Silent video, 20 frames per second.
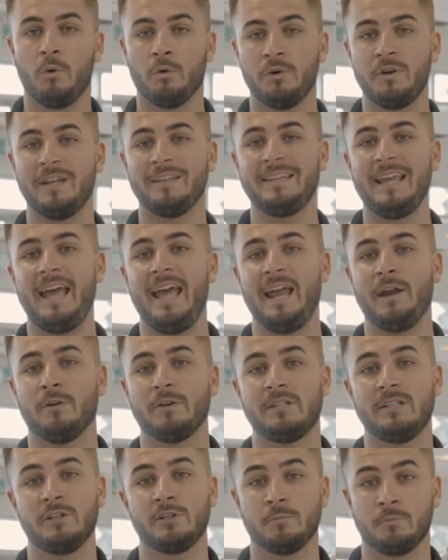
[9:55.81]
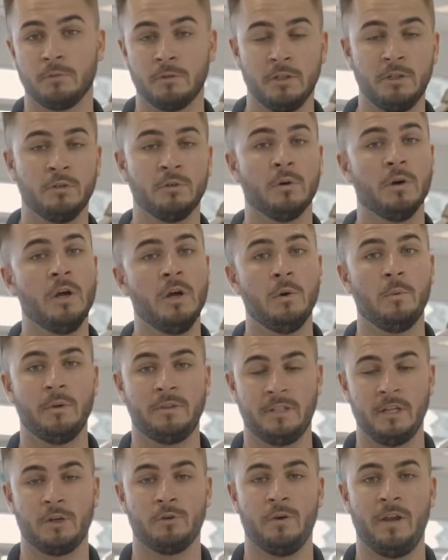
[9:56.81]
or you get the Heritage Blue
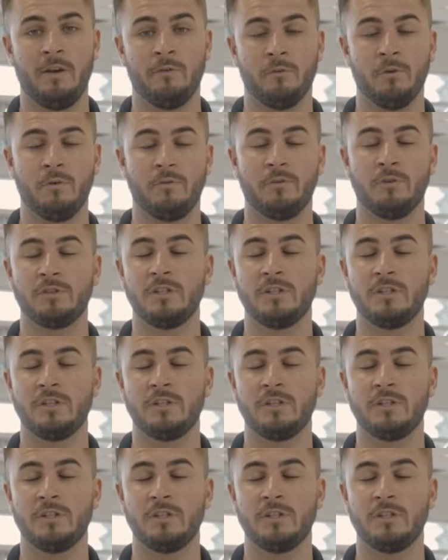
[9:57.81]
with the gray roof.